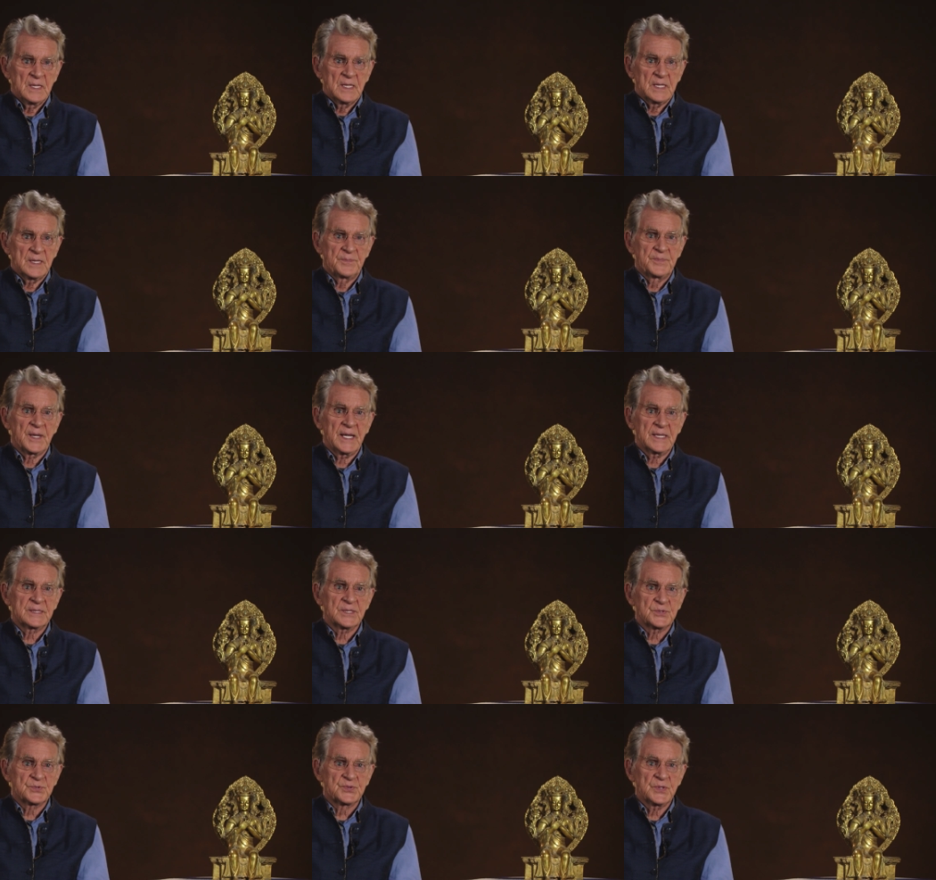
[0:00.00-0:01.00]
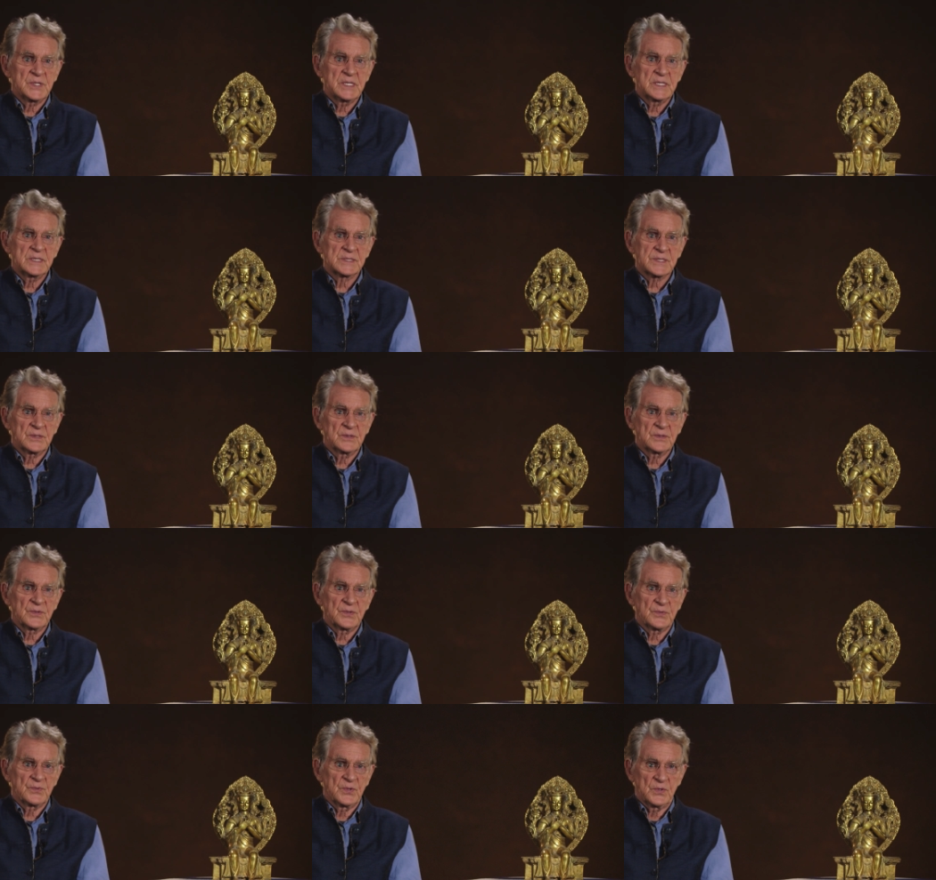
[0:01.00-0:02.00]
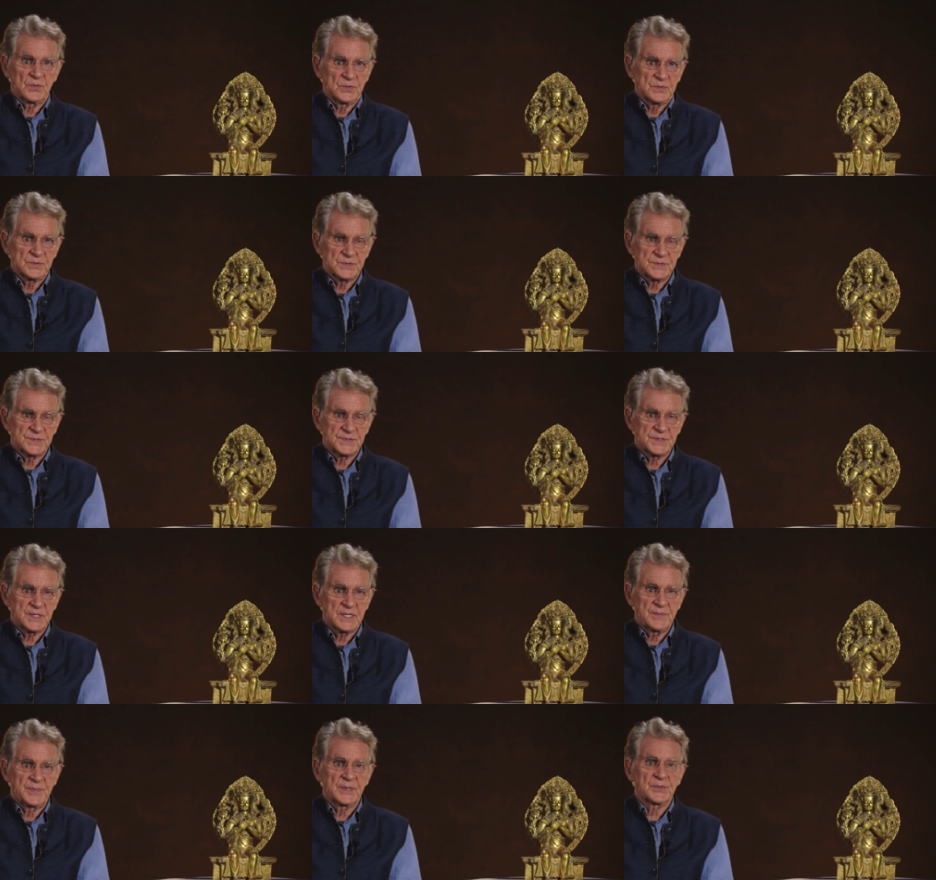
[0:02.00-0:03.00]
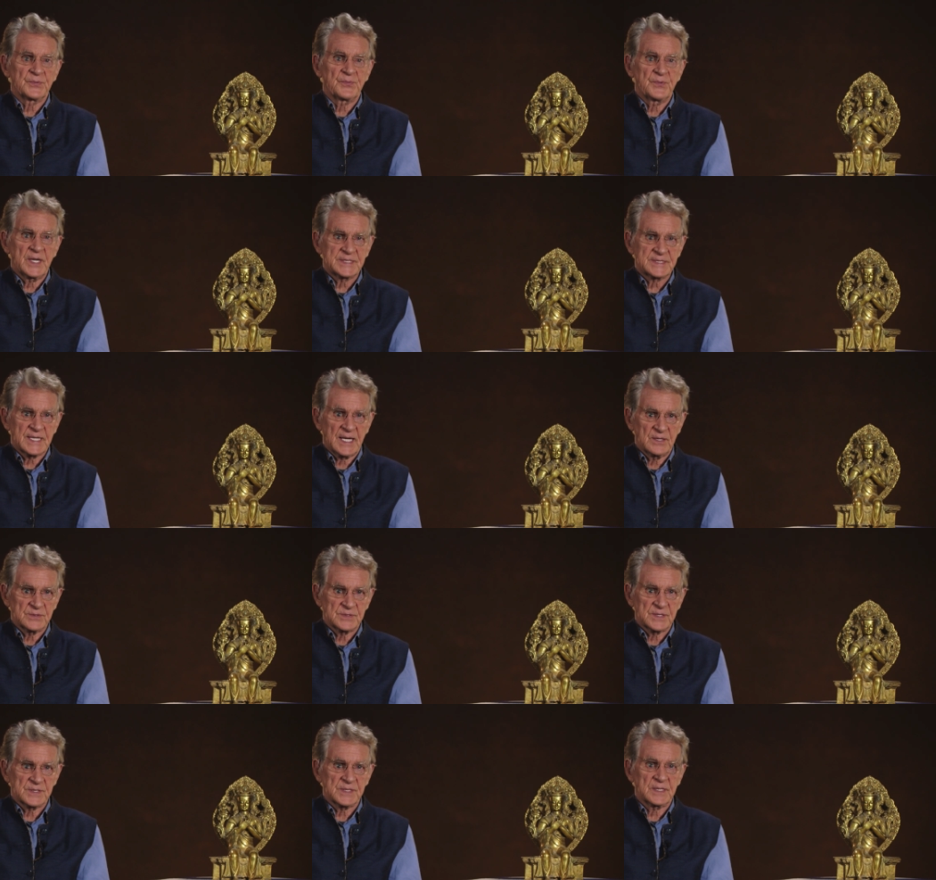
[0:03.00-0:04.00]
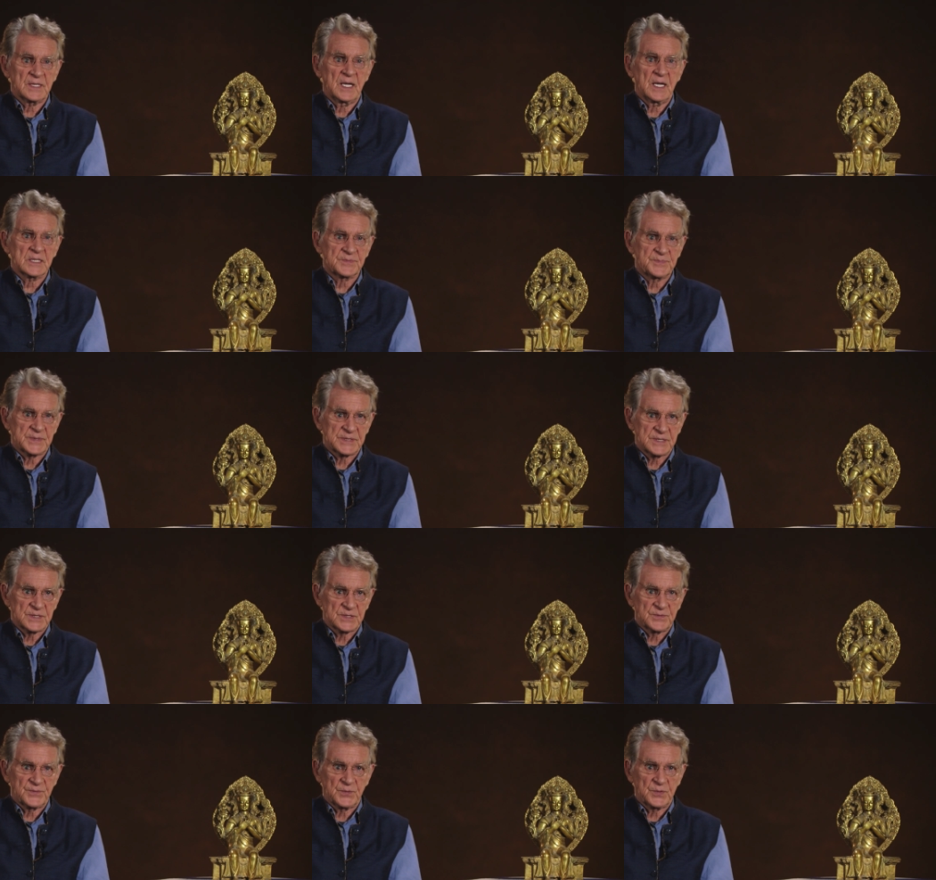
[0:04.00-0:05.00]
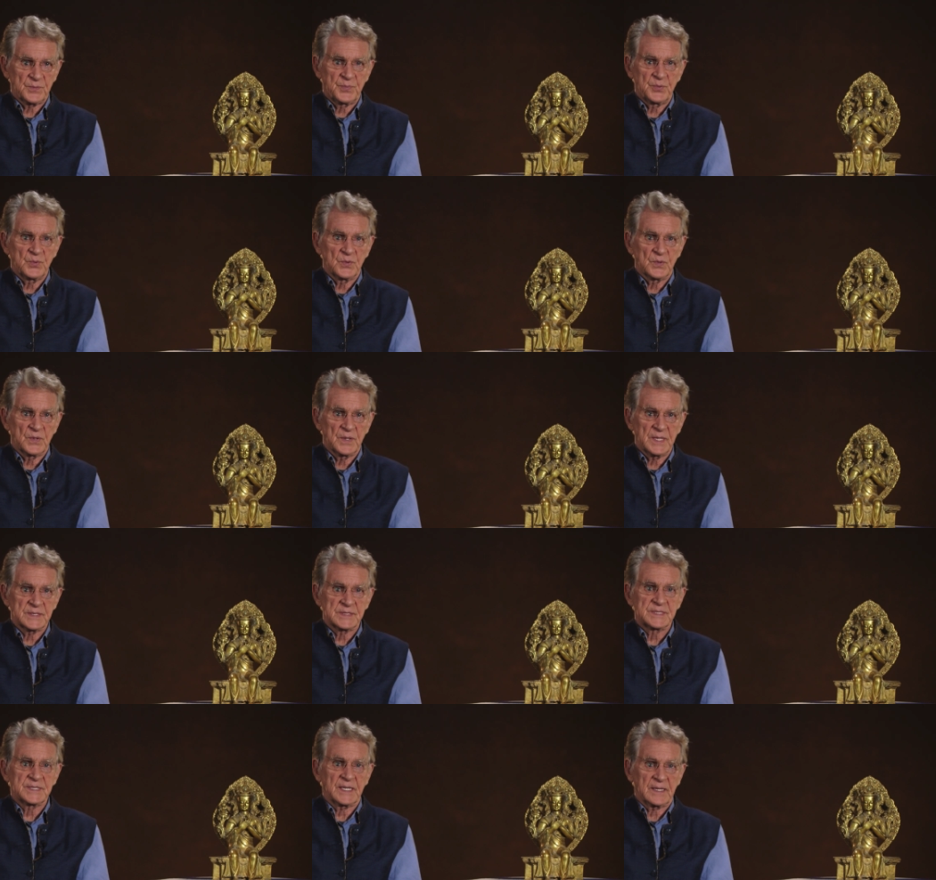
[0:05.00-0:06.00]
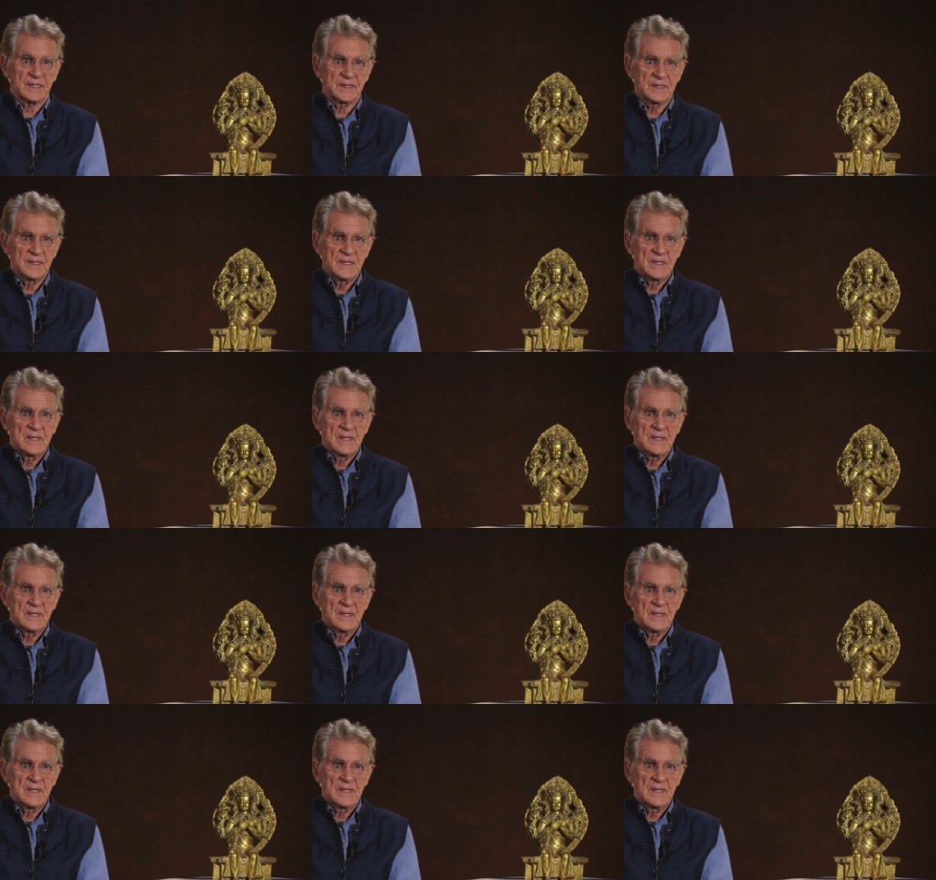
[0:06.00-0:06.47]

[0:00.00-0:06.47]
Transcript: He planted trees along the roads. He built rest houses and hospices for the poor and sick.